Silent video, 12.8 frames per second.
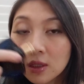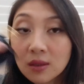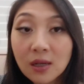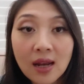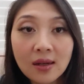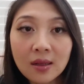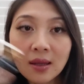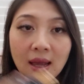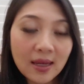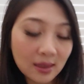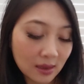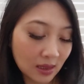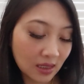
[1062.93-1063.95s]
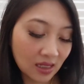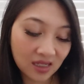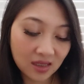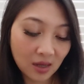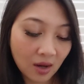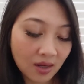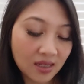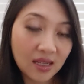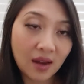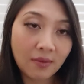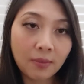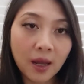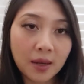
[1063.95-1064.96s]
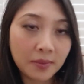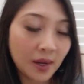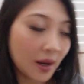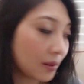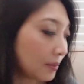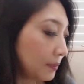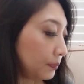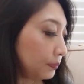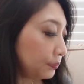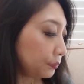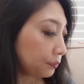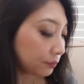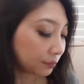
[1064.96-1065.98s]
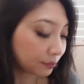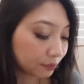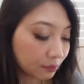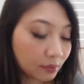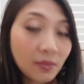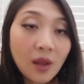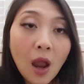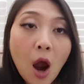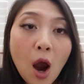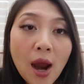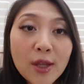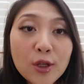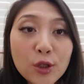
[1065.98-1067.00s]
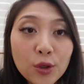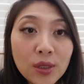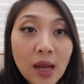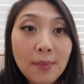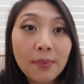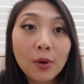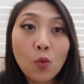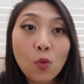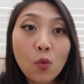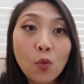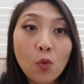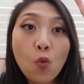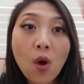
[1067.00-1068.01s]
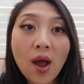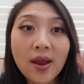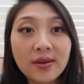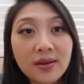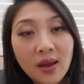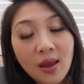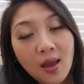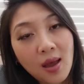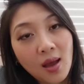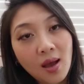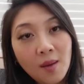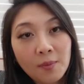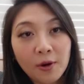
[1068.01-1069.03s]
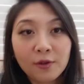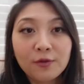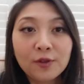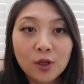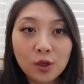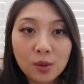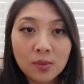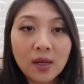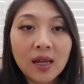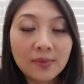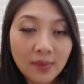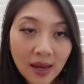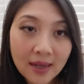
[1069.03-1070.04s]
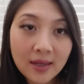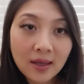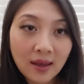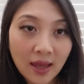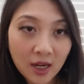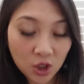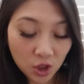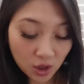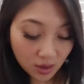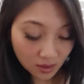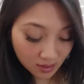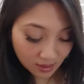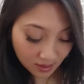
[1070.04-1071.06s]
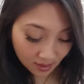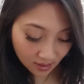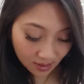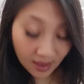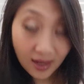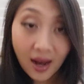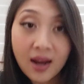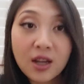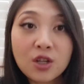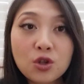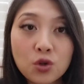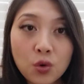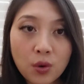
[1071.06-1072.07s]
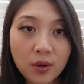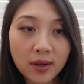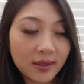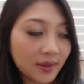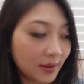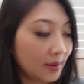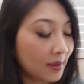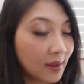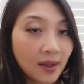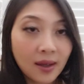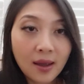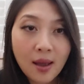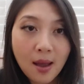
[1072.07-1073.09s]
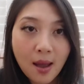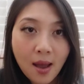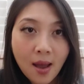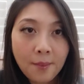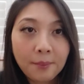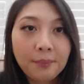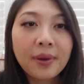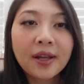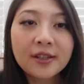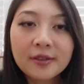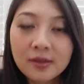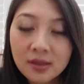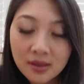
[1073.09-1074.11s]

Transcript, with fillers: Nonetheless, this is not a safe blind buy. Alright, so number one perfume in my, my collection that I enjoy, but